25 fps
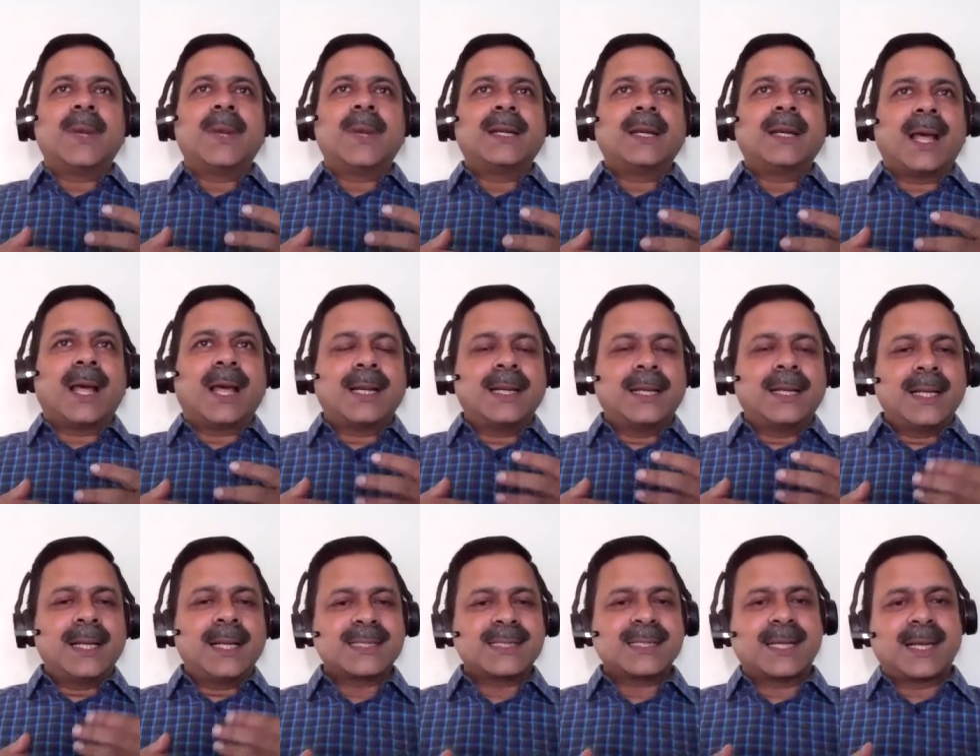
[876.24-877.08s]
But
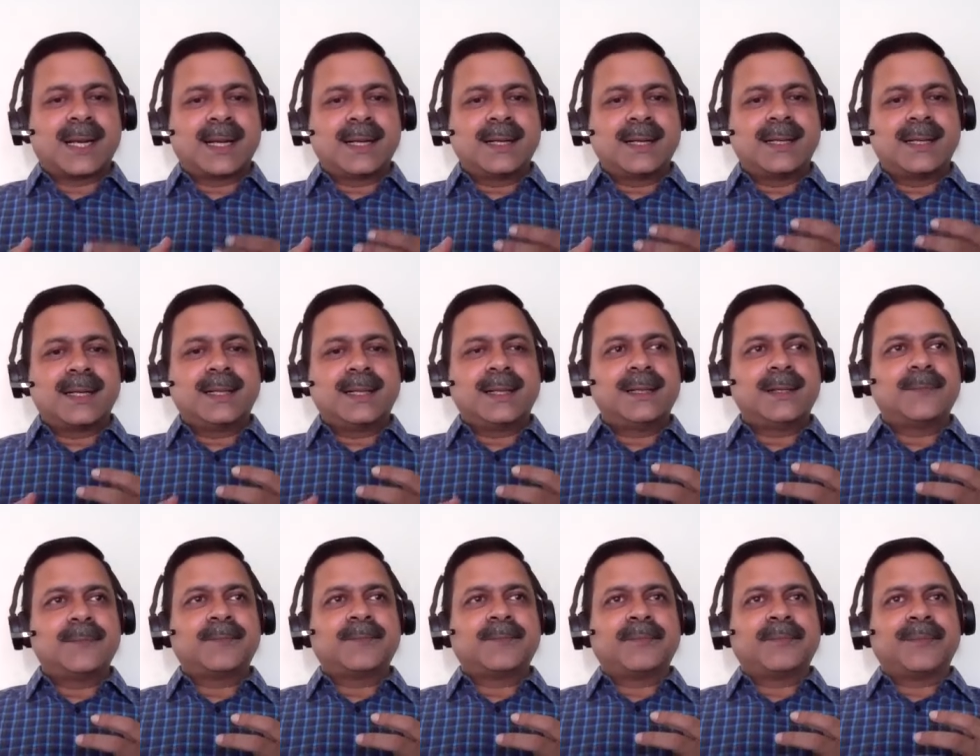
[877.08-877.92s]
unless and
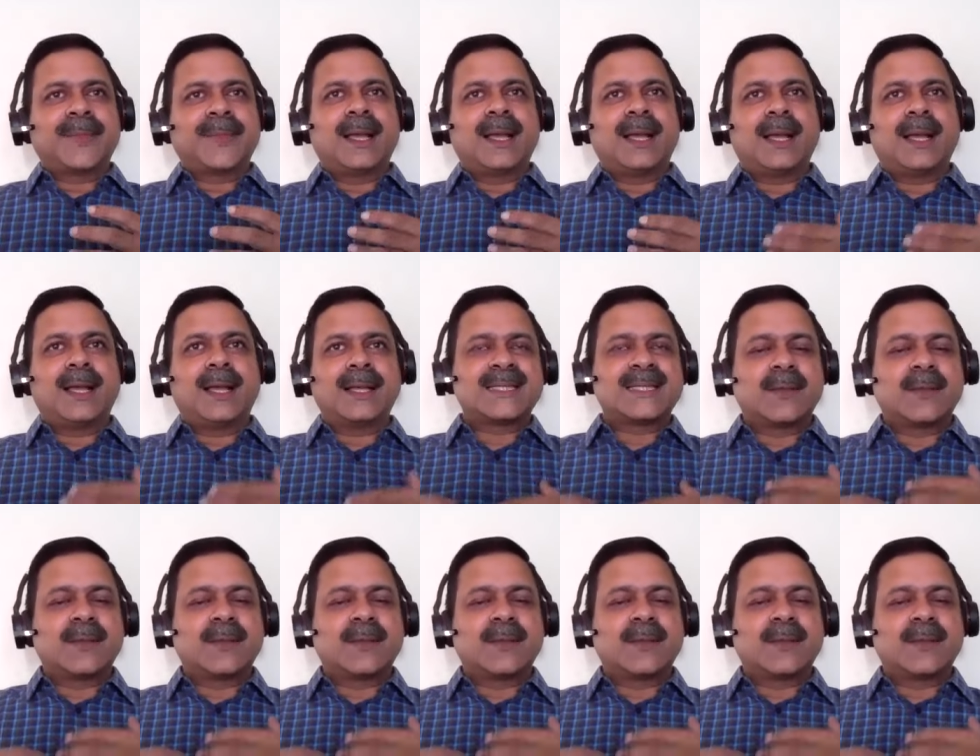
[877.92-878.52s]
until uh,